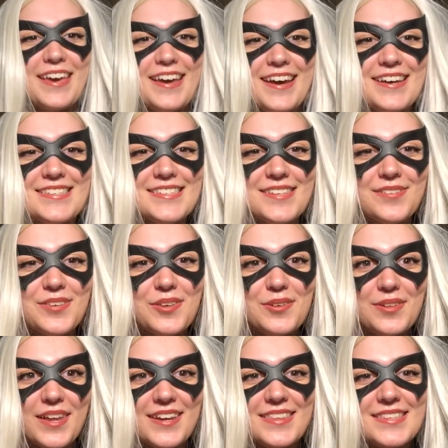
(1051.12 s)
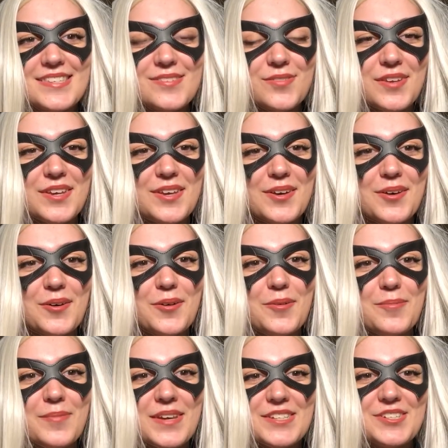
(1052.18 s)
guys, if you like this video,
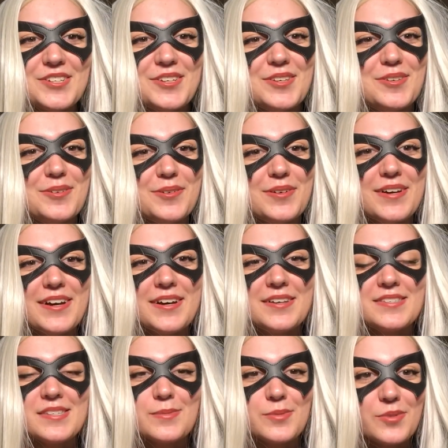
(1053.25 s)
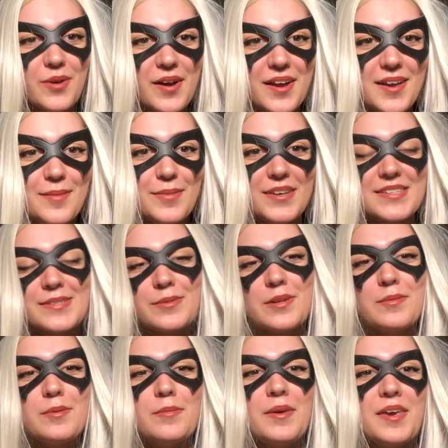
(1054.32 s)
make sure you subscribe because I'm going
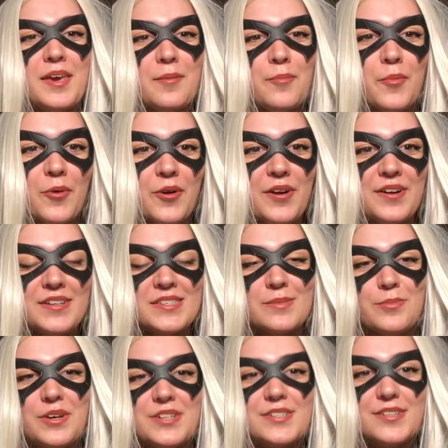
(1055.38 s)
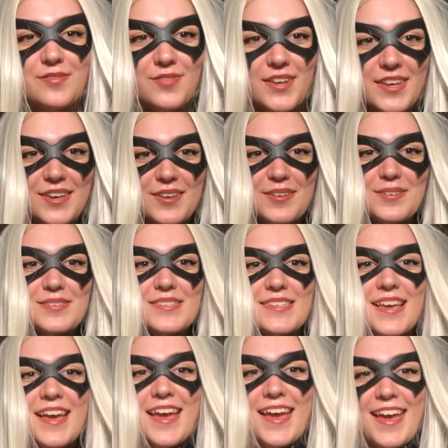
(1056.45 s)
to be making more inspiration videos
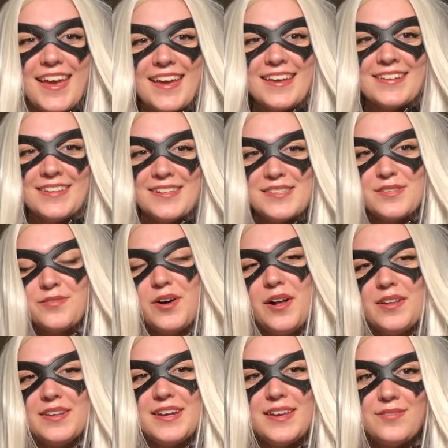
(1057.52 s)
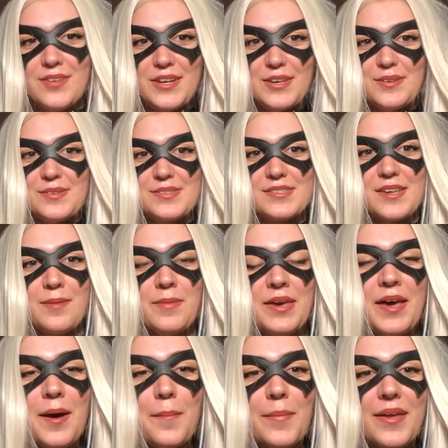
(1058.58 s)
and lots of holiday videos
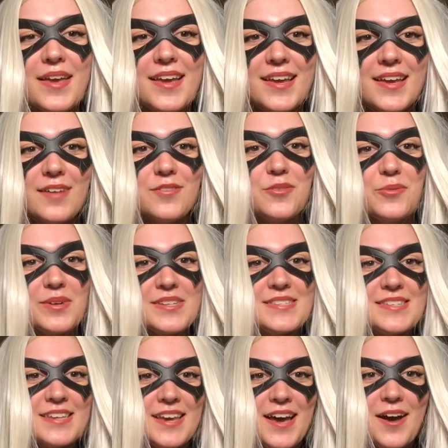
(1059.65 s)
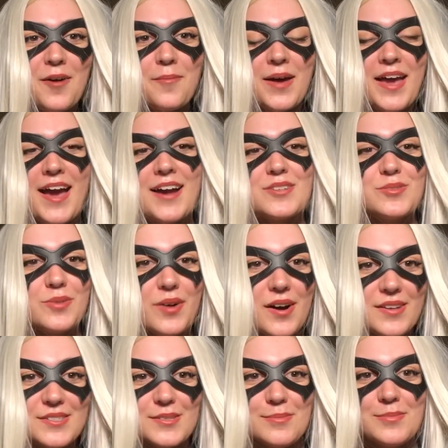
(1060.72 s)
coming up. If you want to see how my actual
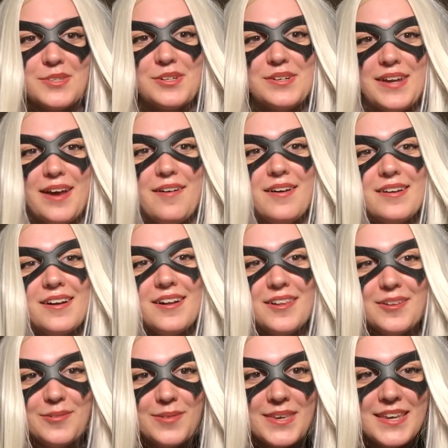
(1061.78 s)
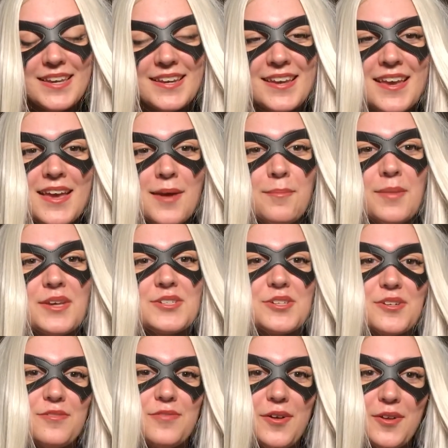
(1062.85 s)
costume turned out on Halloween, make sure
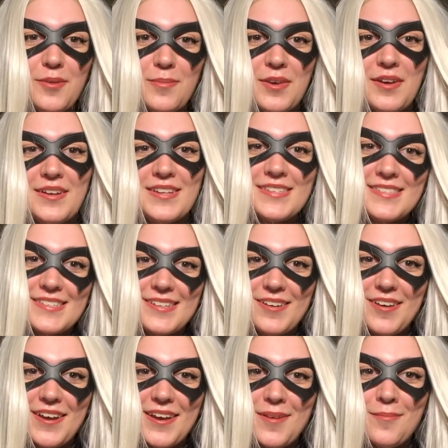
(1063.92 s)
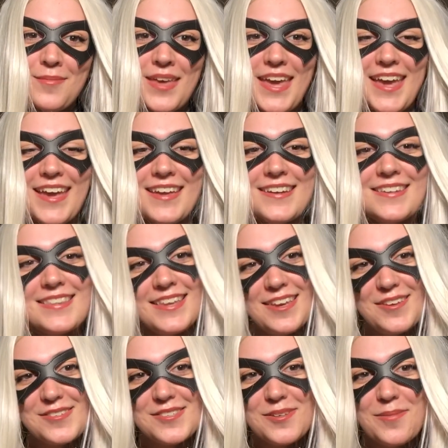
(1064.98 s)
to follow me on Instagram, and
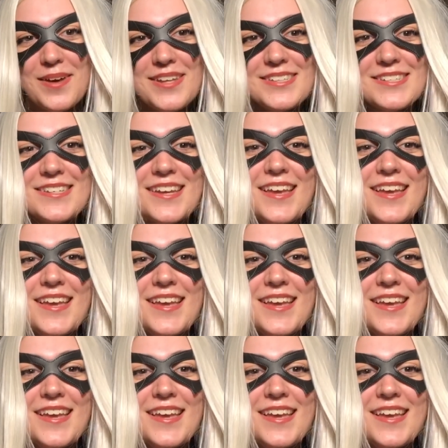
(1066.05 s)
thank you so much